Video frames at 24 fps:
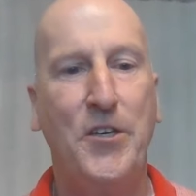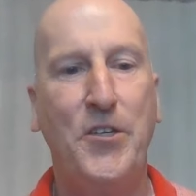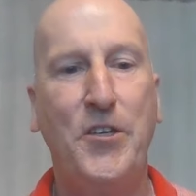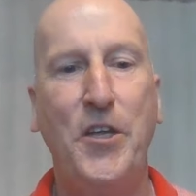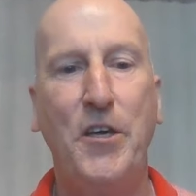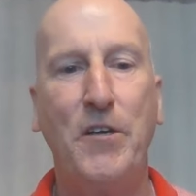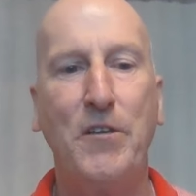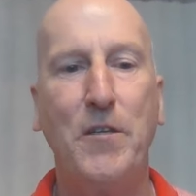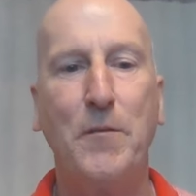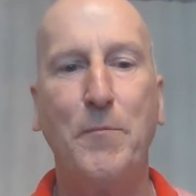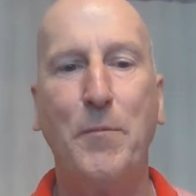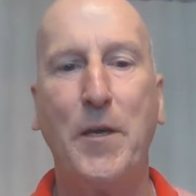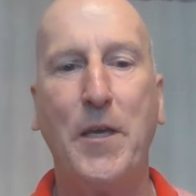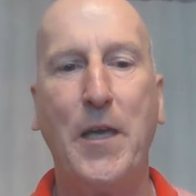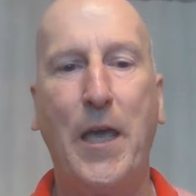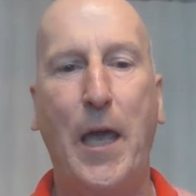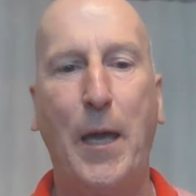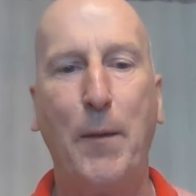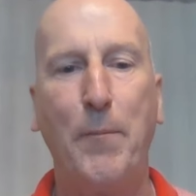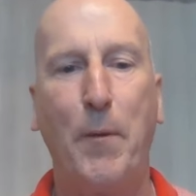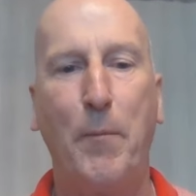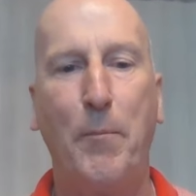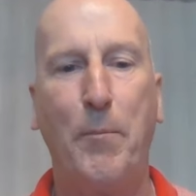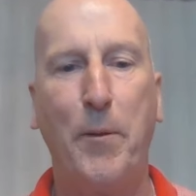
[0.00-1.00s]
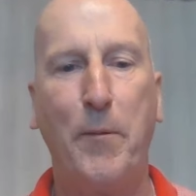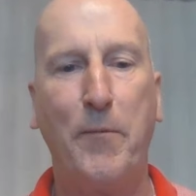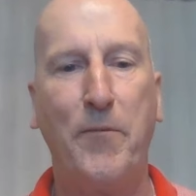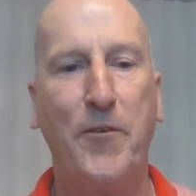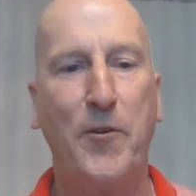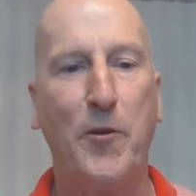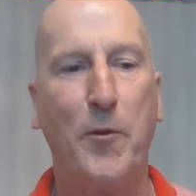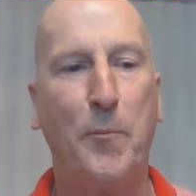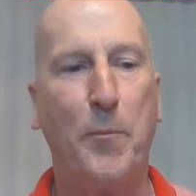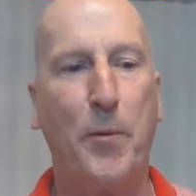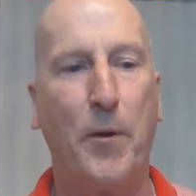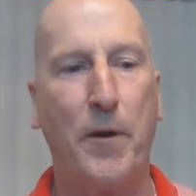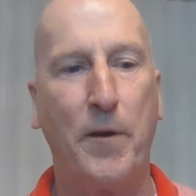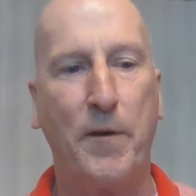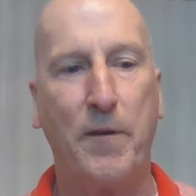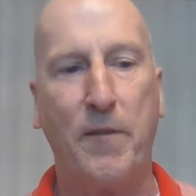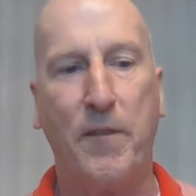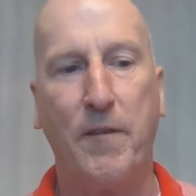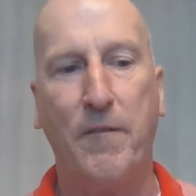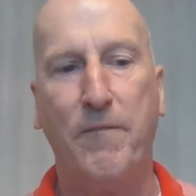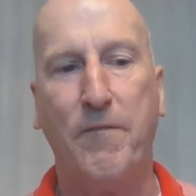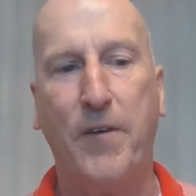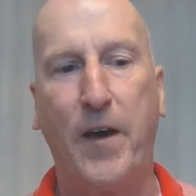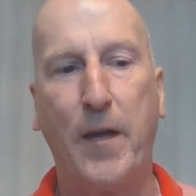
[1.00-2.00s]
Dylan became a pivotal part of
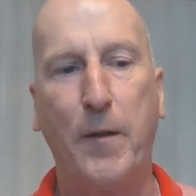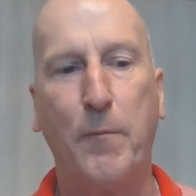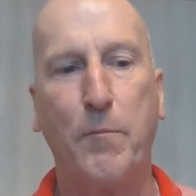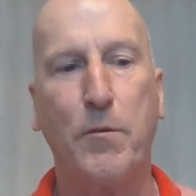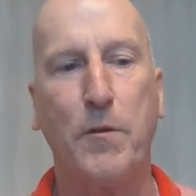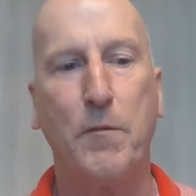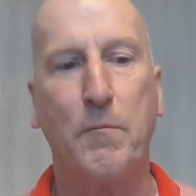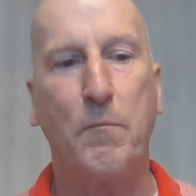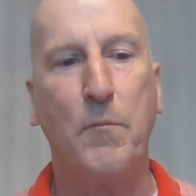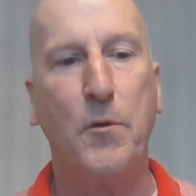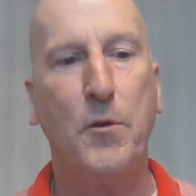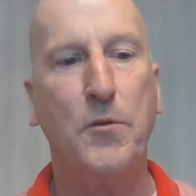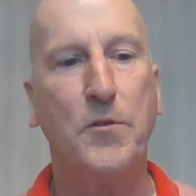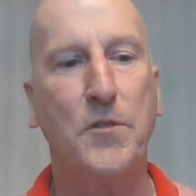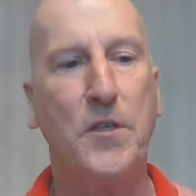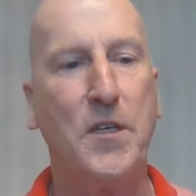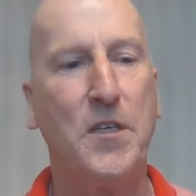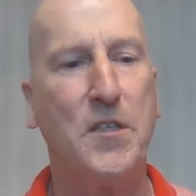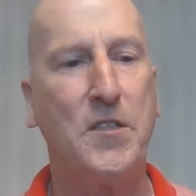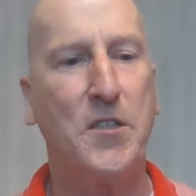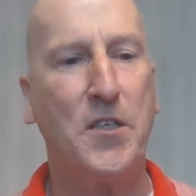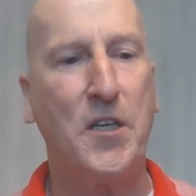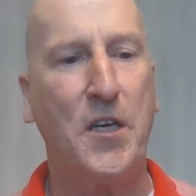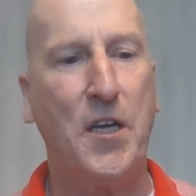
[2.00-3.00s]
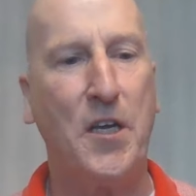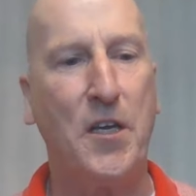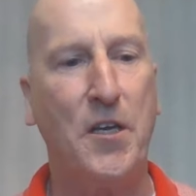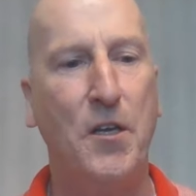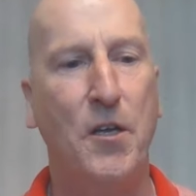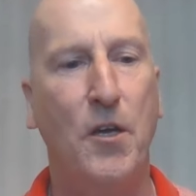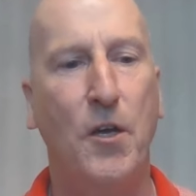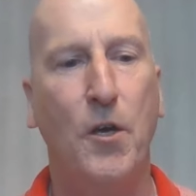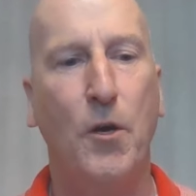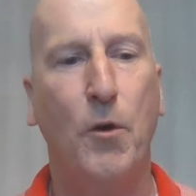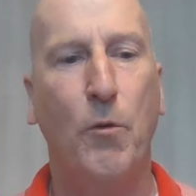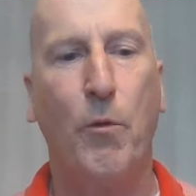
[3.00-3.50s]
the vibrant music scene